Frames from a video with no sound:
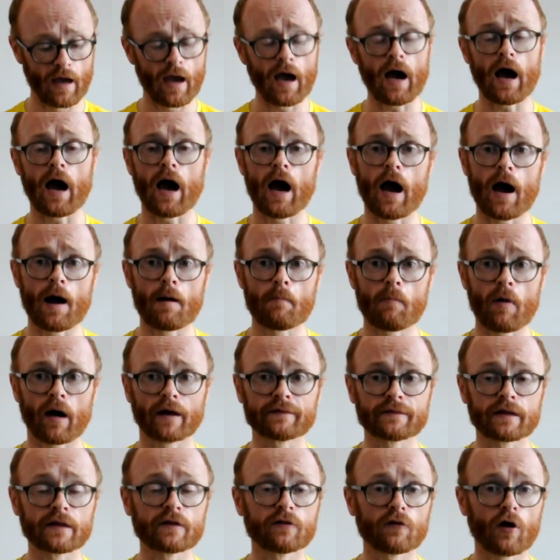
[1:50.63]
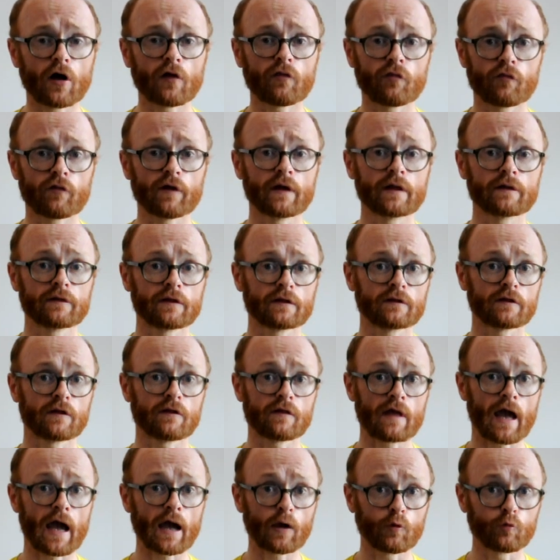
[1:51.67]
Um, I did not think that the
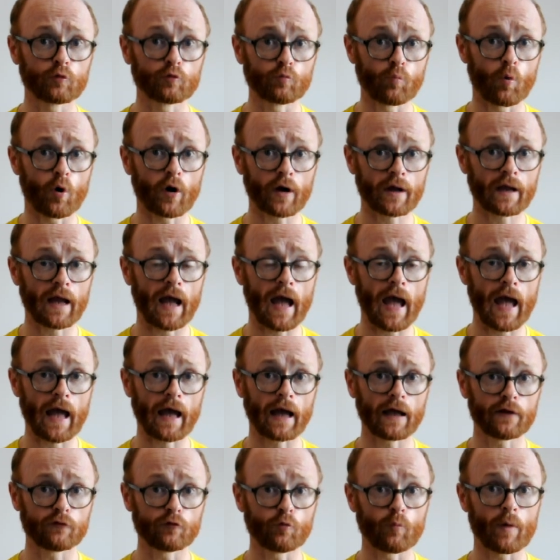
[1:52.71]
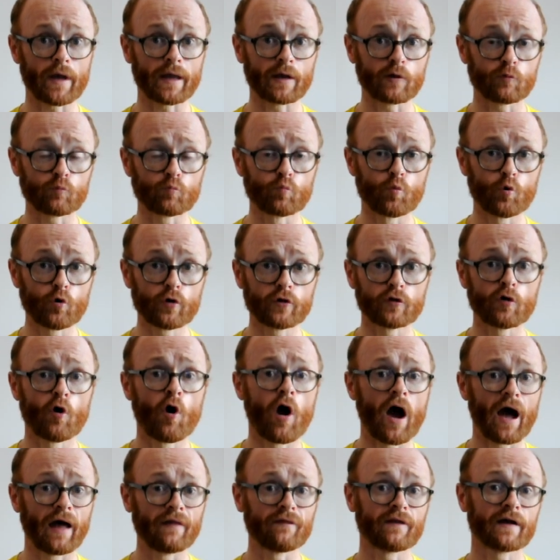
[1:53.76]
tech would work uh, the way it would
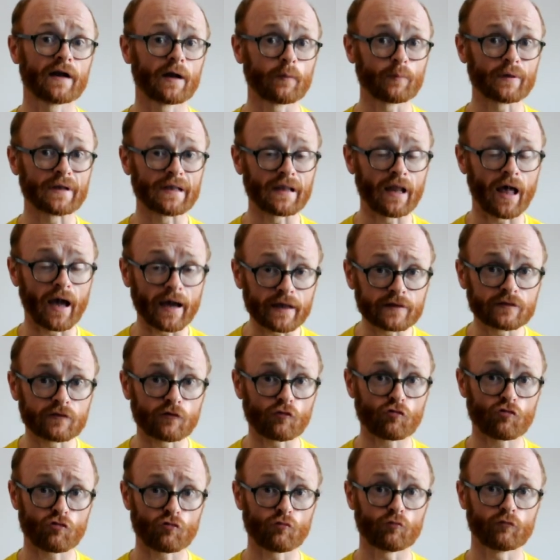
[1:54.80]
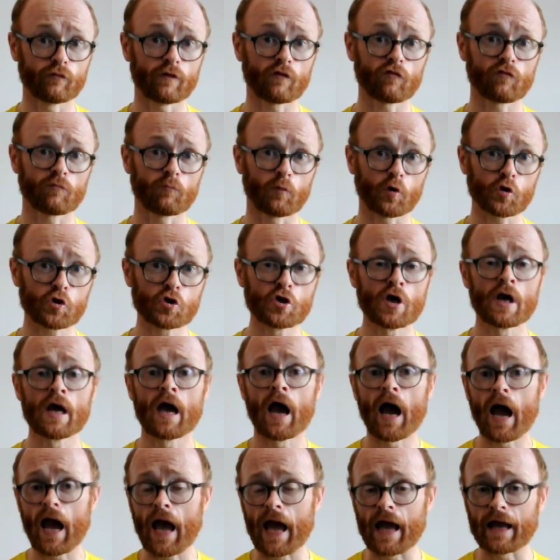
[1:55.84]
and that I would like the shoe this much.
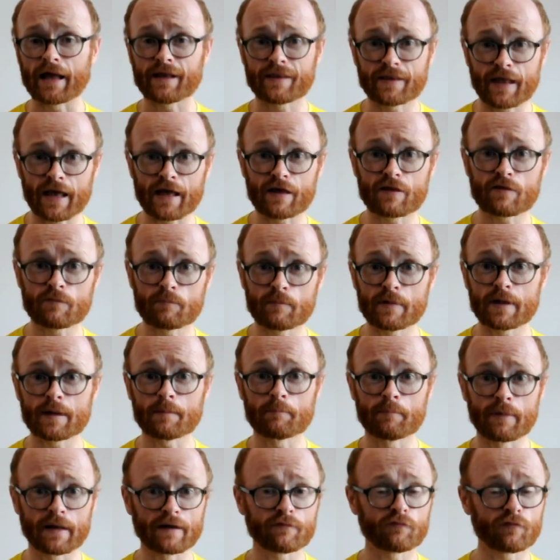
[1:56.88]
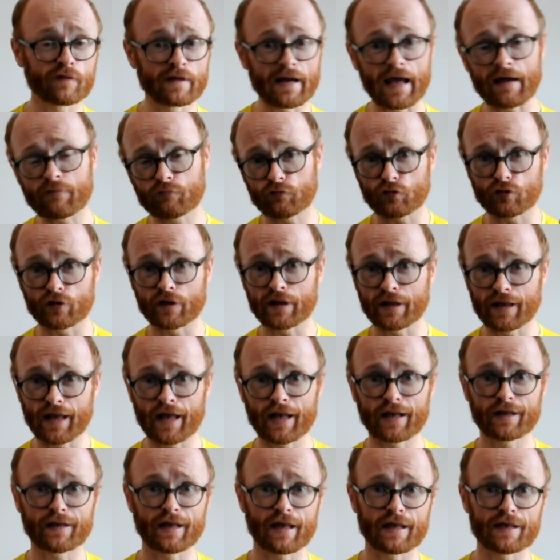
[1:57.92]
Uh, it takes me a bit of an effort to
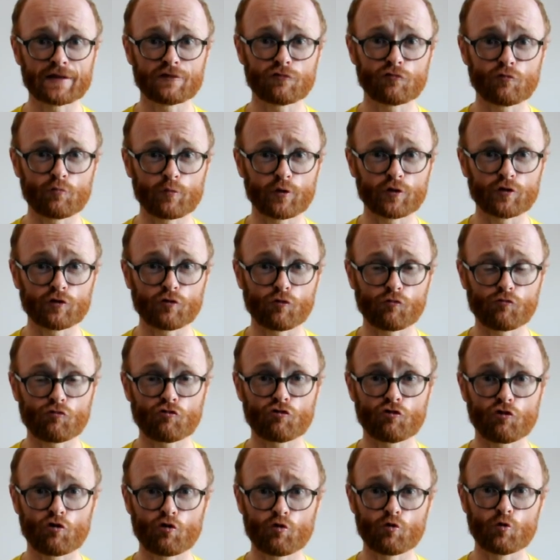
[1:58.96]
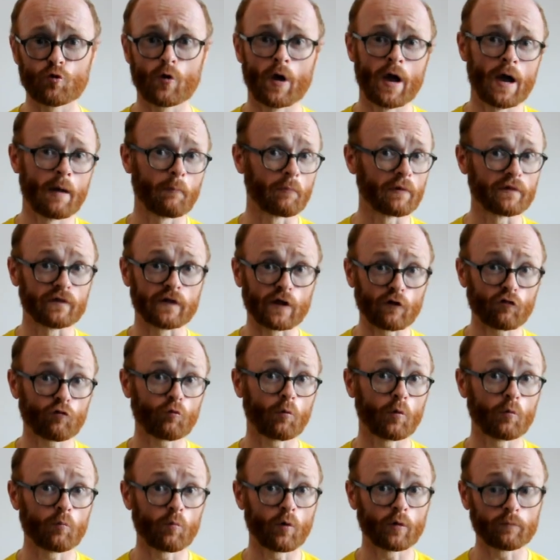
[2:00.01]
get into a new shoe, but this
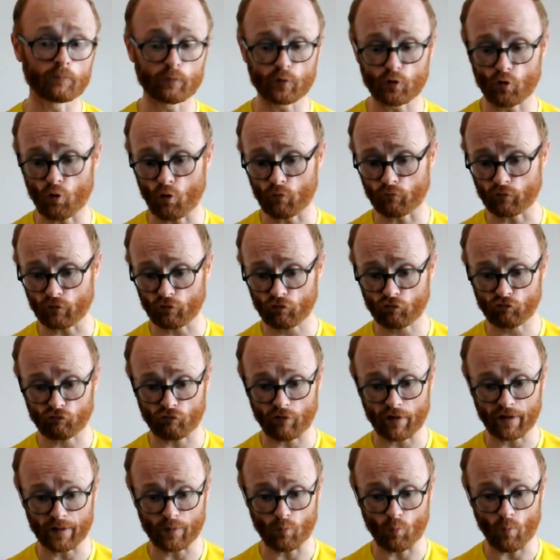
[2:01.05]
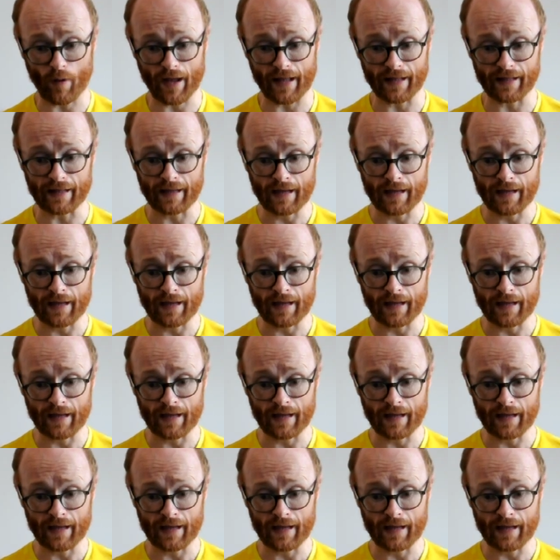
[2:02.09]
one won me over straight away.